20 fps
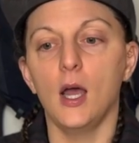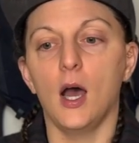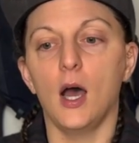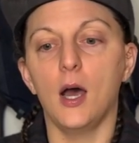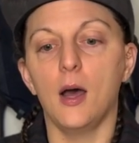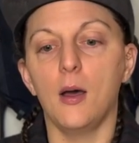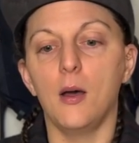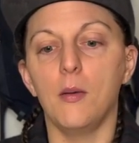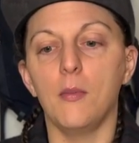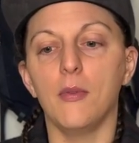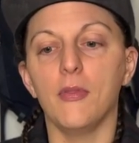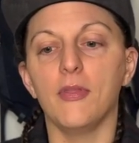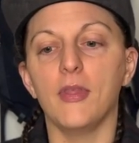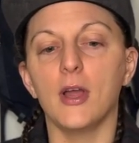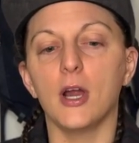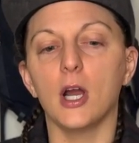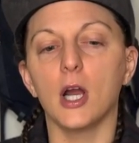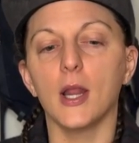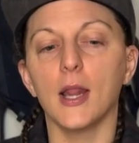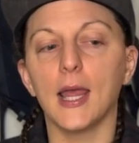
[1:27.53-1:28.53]
Um,
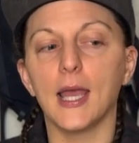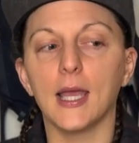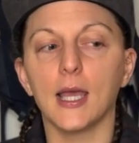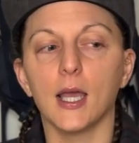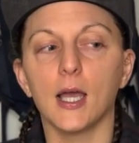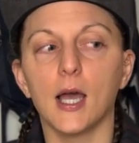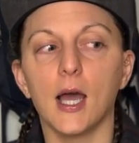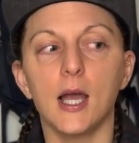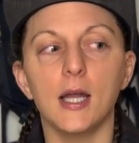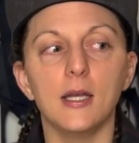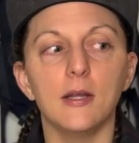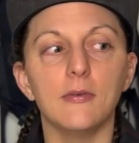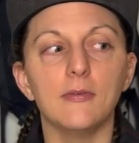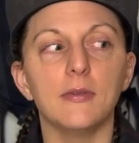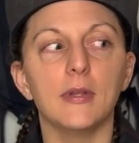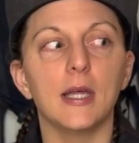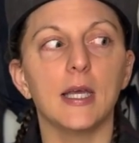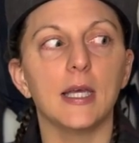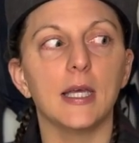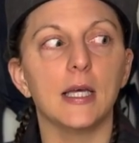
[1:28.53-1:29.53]
they're like kind
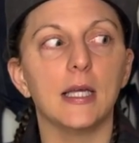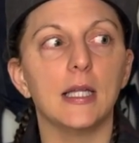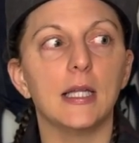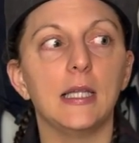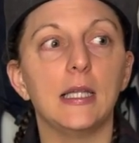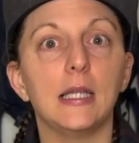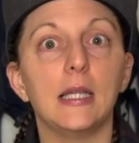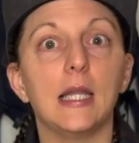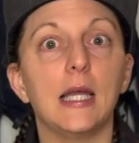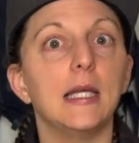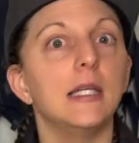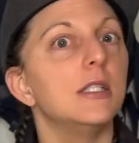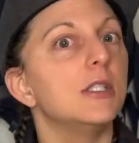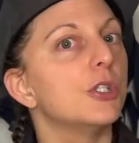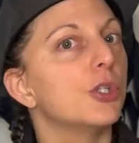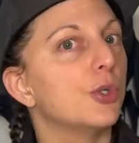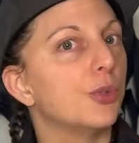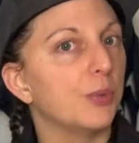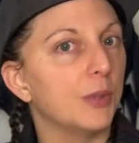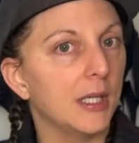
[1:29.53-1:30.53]
of like a light
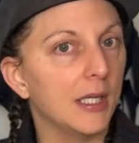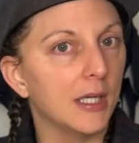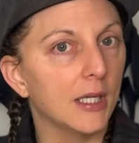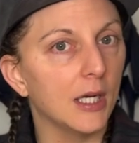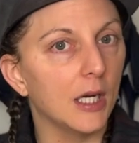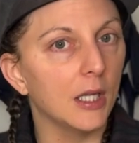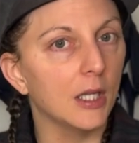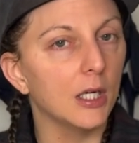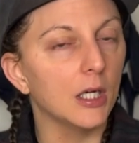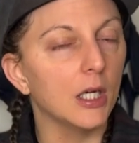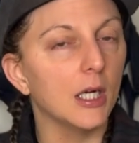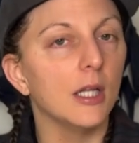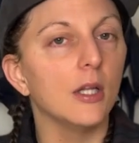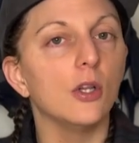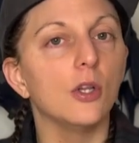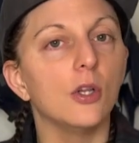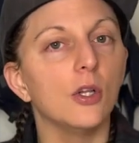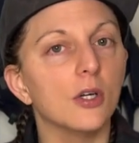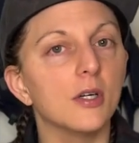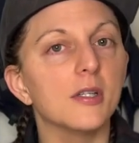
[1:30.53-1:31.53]
green color.
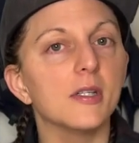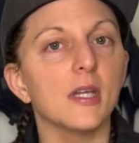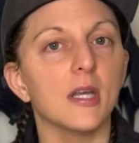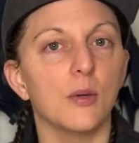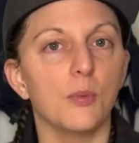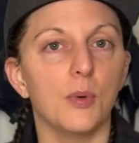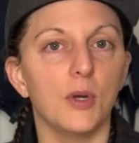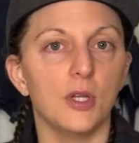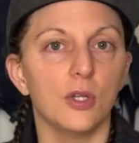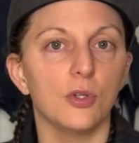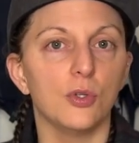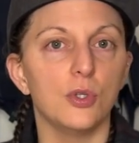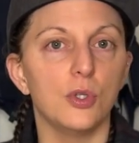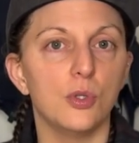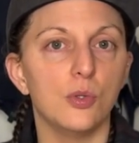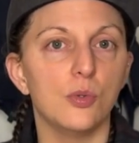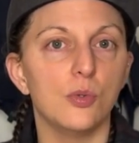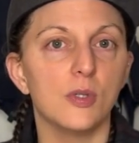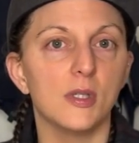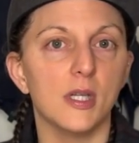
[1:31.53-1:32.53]
It looks like what you'll
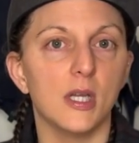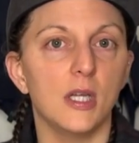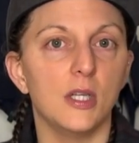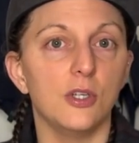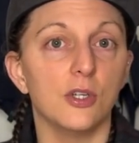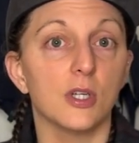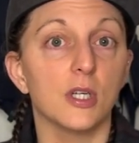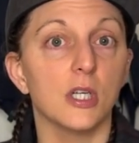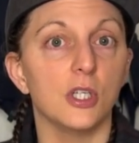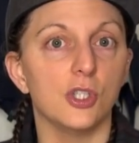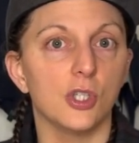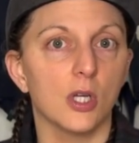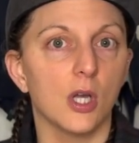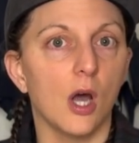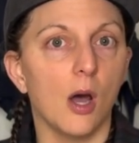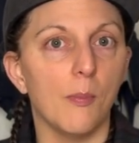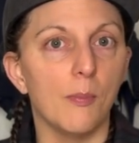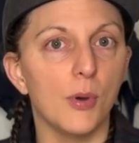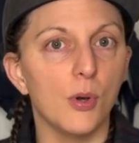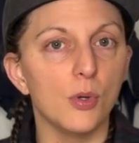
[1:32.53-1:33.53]
use in your kitchen
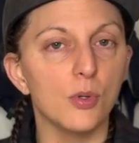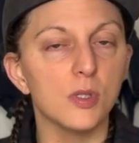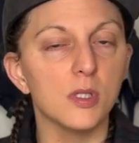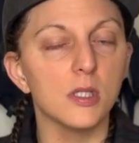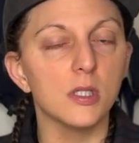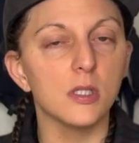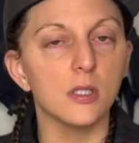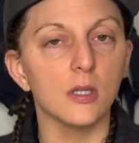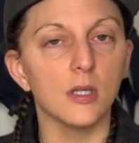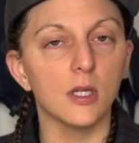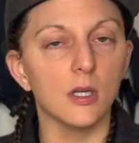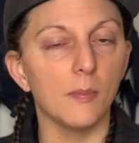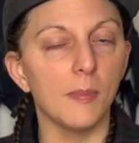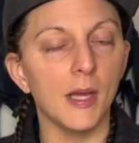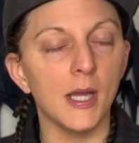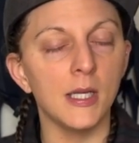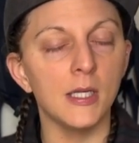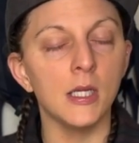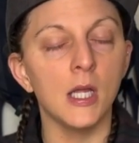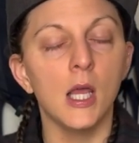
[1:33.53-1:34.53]
compost, Little
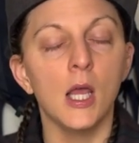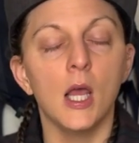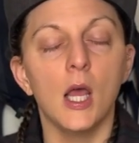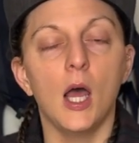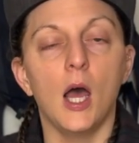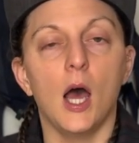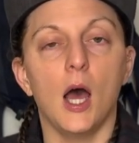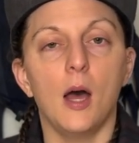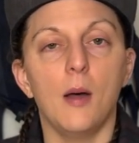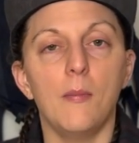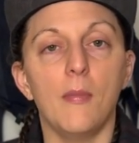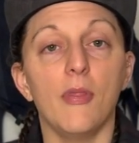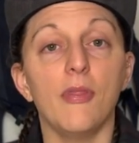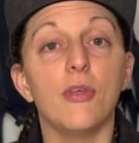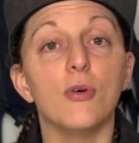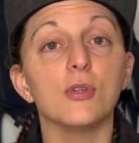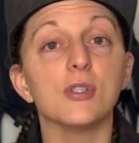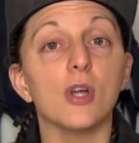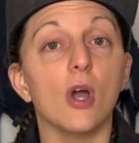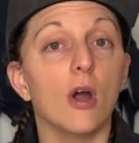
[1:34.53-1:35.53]
Ben. Um,
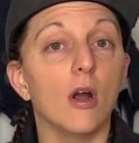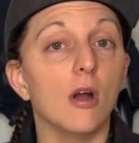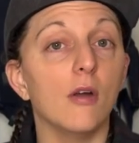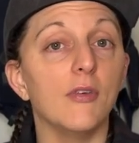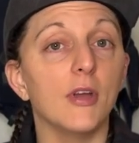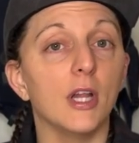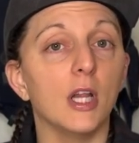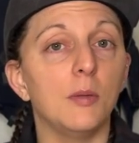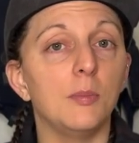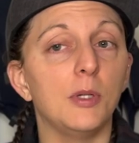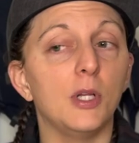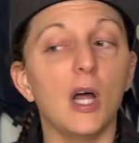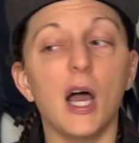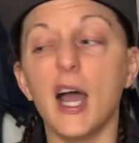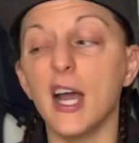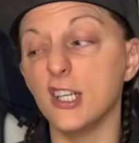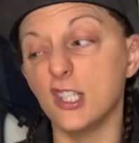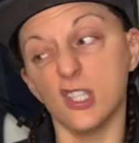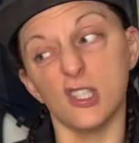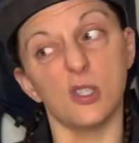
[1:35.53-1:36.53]
those are available.
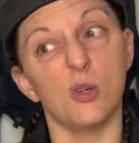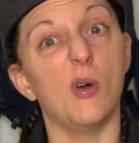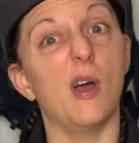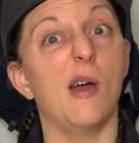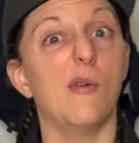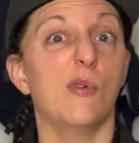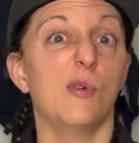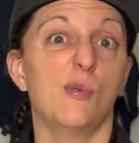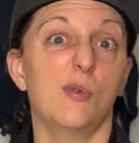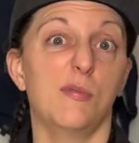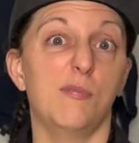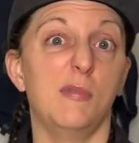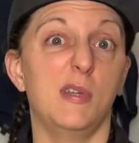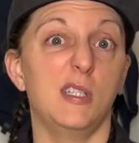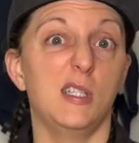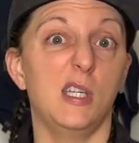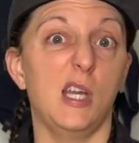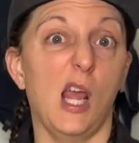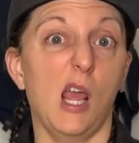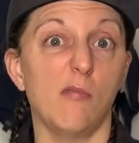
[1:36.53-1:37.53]
I just don't have one with me
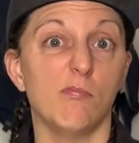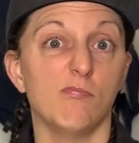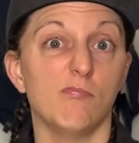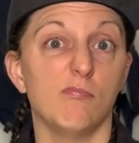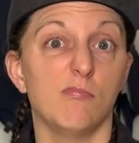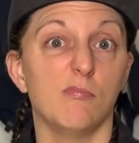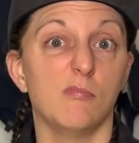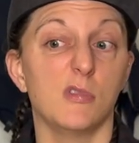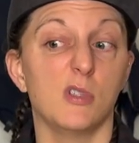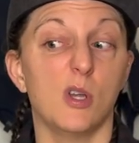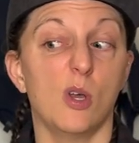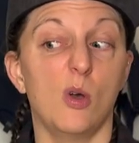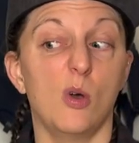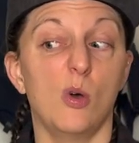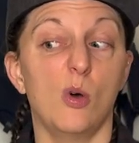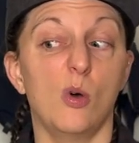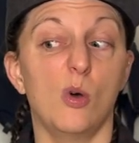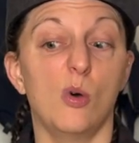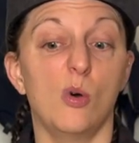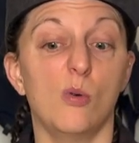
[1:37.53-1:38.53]
today.
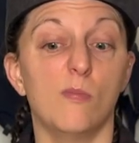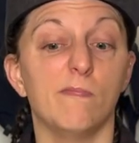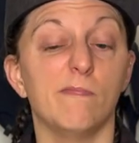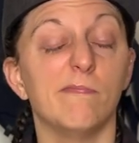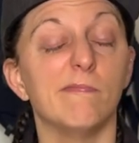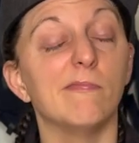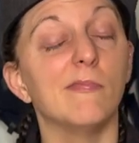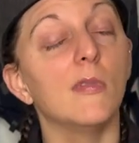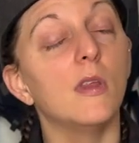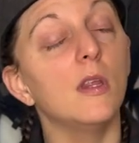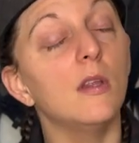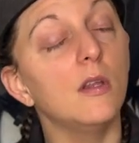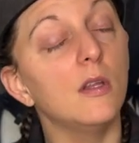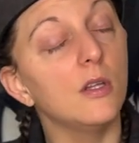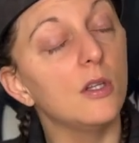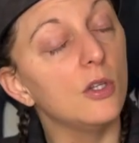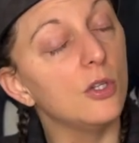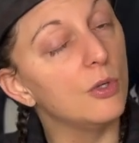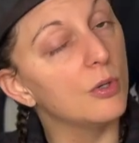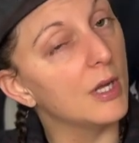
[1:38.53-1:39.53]
So
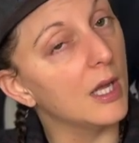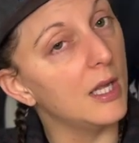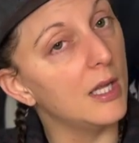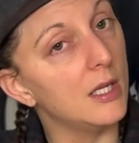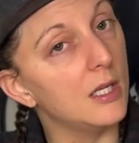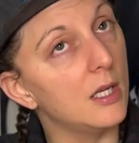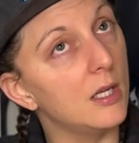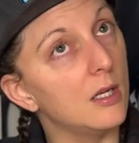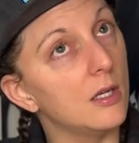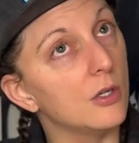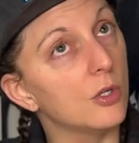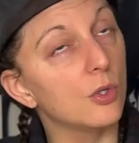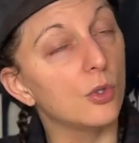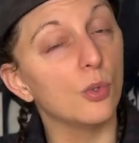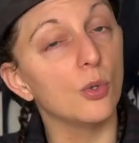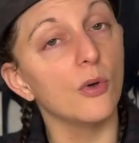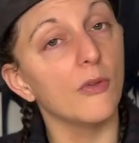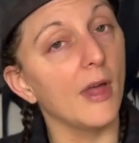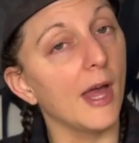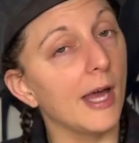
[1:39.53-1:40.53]
you can
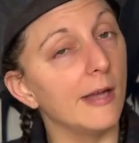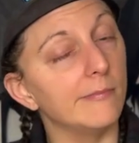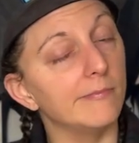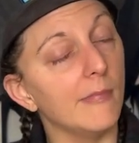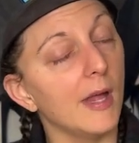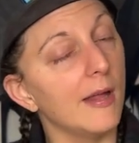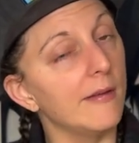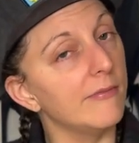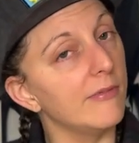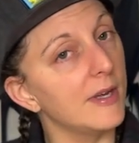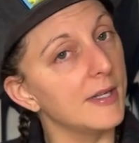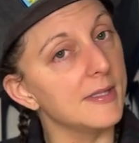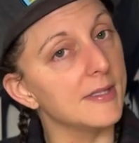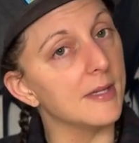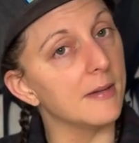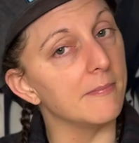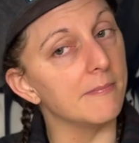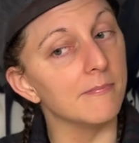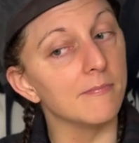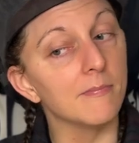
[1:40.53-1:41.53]
Google that and find
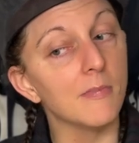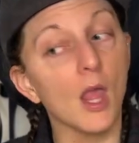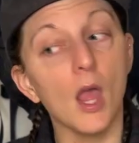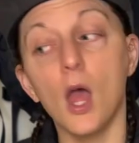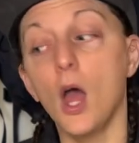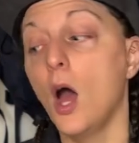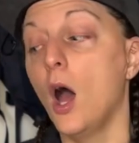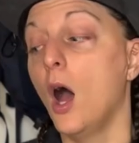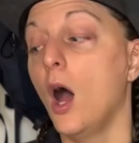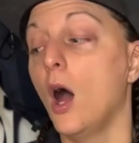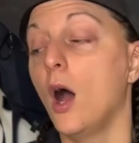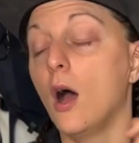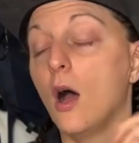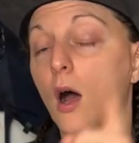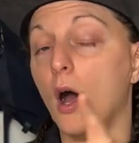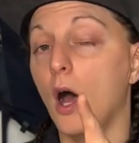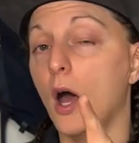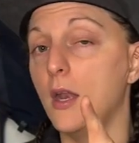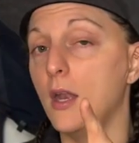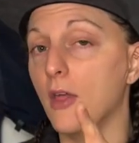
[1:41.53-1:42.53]
some.
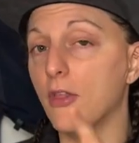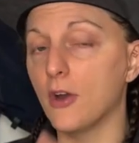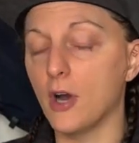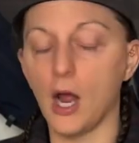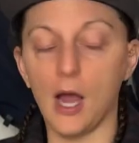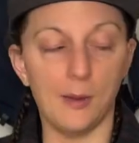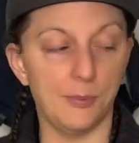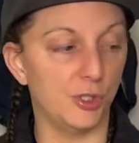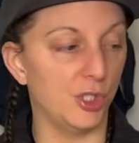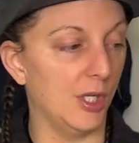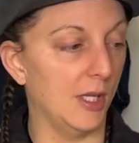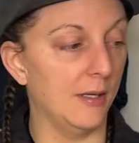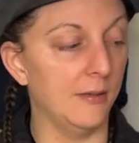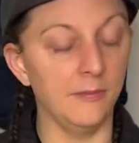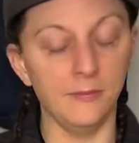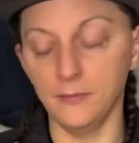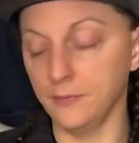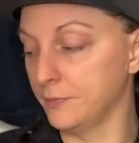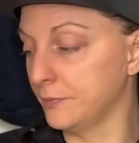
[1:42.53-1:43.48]
Another option